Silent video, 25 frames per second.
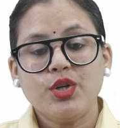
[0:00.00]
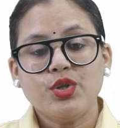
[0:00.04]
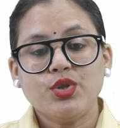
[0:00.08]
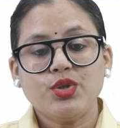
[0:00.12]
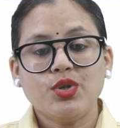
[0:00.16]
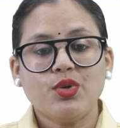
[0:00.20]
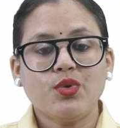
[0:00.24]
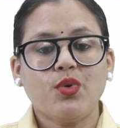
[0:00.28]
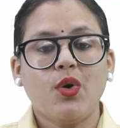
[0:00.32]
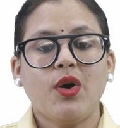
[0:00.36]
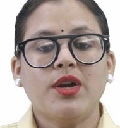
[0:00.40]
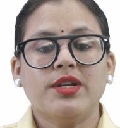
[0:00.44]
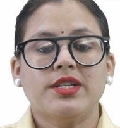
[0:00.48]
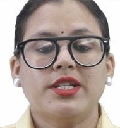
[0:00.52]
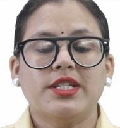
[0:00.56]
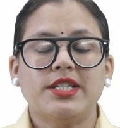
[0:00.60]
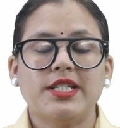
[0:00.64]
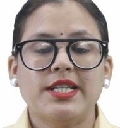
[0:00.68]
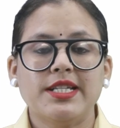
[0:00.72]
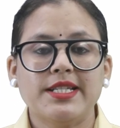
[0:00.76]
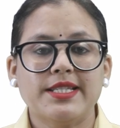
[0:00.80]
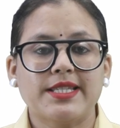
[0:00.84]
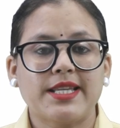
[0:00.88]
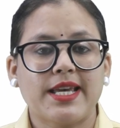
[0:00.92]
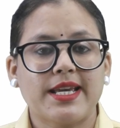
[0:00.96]
two
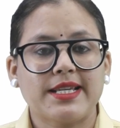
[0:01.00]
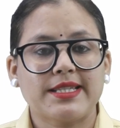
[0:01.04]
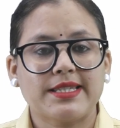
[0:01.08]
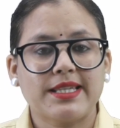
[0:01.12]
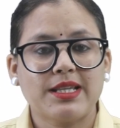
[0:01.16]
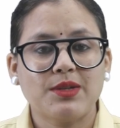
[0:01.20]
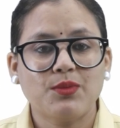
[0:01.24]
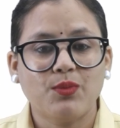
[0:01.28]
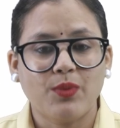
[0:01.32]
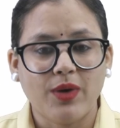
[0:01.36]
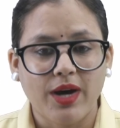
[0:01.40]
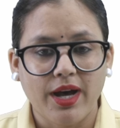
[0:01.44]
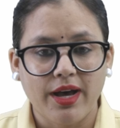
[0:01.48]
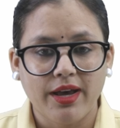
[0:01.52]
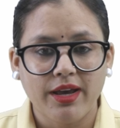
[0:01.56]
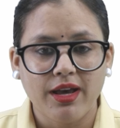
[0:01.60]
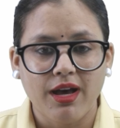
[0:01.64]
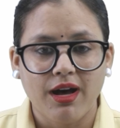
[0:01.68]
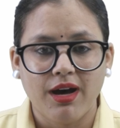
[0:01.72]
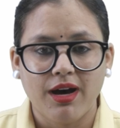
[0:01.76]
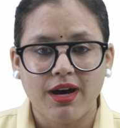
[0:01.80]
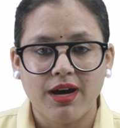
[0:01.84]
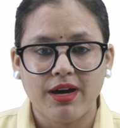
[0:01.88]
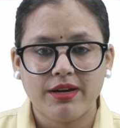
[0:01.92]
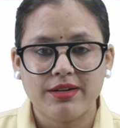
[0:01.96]
quantities x and y
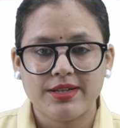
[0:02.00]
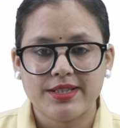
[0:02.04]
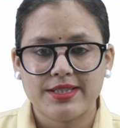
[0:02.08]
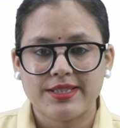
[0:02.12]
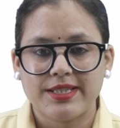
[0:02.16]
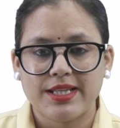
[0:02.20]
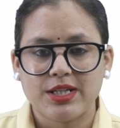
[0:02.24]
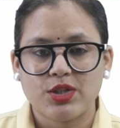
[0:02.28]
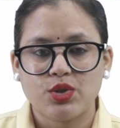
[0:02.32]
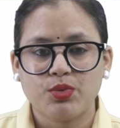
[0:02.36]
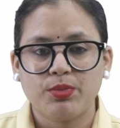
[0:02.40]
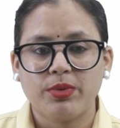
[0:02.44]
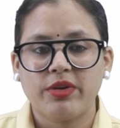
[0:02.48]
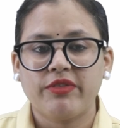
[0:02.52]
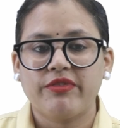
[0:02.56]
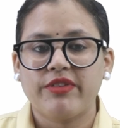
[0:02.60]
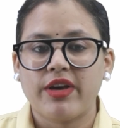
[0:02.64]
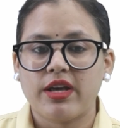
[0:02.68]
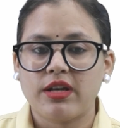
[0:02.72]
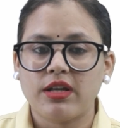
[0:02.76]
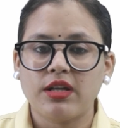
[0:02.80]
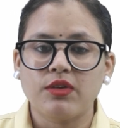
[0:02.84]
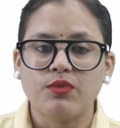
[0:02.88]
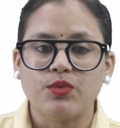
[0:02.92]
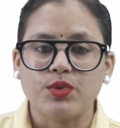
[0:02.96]
are said to be
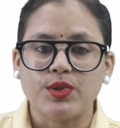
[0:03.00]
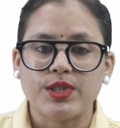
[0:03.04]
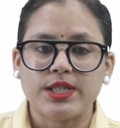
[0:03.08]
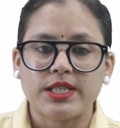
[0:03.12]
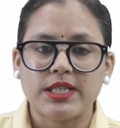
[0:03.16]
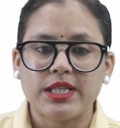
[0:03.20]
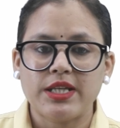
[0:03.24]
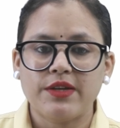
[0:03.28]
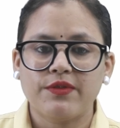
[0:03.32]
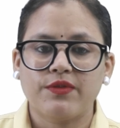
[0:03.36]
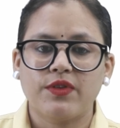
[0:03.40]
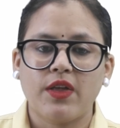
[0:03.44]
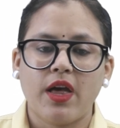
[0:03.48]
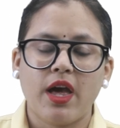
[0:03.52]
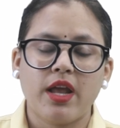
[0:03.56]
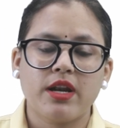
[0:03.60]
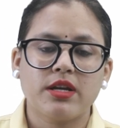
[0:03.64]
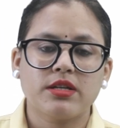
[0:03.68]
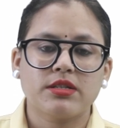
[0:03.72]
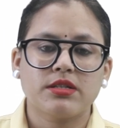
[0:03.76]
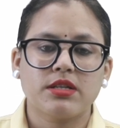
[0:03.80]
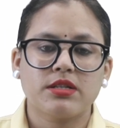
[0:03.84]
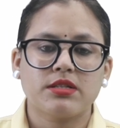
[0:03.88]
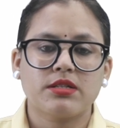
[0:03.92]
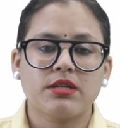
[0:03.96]
vary inversely if there
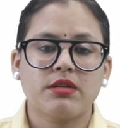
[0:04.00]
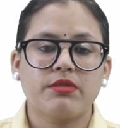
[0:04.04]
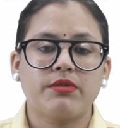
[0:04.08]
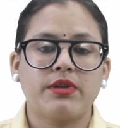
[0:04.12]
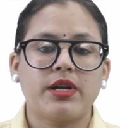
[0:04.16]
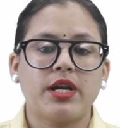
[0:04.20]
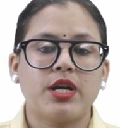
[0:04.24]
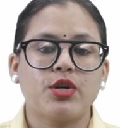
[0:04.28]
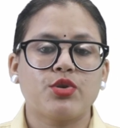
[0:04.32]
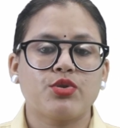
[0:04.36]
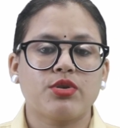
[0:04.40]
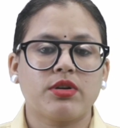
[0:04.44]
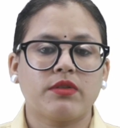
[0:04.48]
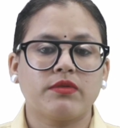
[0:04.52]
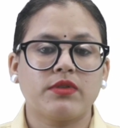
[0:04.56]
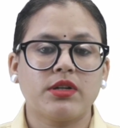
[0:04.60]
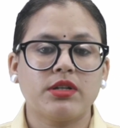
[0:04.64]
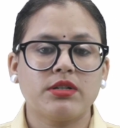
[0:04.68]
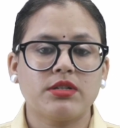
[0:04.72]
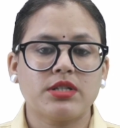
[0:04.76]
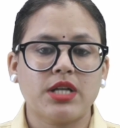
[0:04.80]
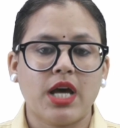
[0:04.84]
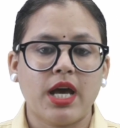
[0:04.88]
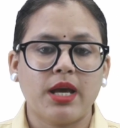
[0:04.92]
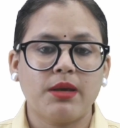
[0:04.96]
exists a relation of
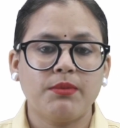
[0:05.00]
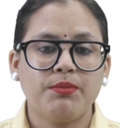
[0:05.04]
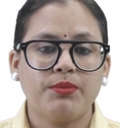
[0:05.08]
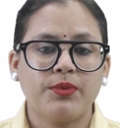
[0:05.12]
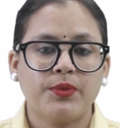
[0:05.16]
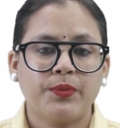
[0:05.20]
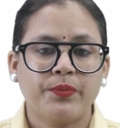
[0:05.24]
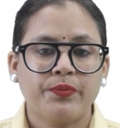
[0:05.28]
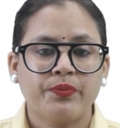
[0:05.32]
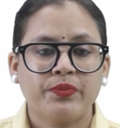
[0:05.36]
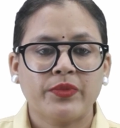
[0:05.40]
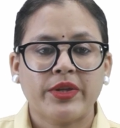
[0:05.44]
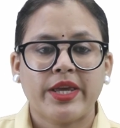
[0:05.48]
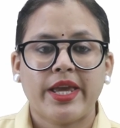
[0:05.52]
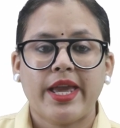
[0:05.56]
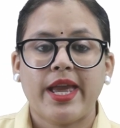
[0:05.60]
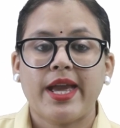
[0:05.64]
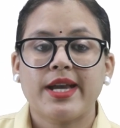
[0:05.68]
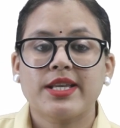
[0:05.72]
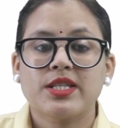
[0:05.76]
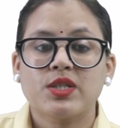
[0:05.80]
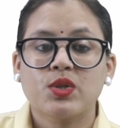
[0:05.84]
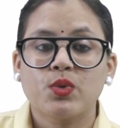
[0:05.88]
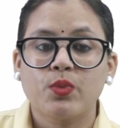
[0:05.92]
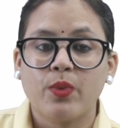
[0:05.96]
the type
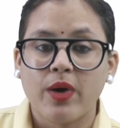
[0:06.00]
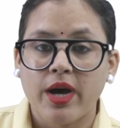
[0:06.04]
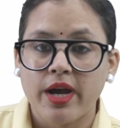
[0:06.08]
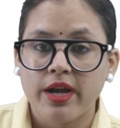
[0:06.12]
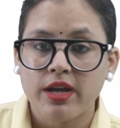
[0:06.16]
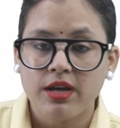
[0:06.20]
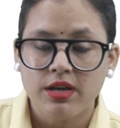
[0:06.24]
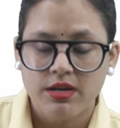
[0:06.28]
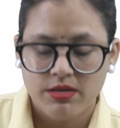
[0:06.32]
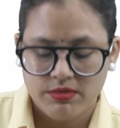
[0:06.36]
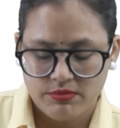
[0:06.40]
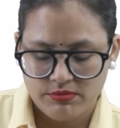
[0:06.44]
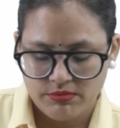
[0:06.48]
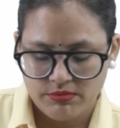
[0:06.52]
x, y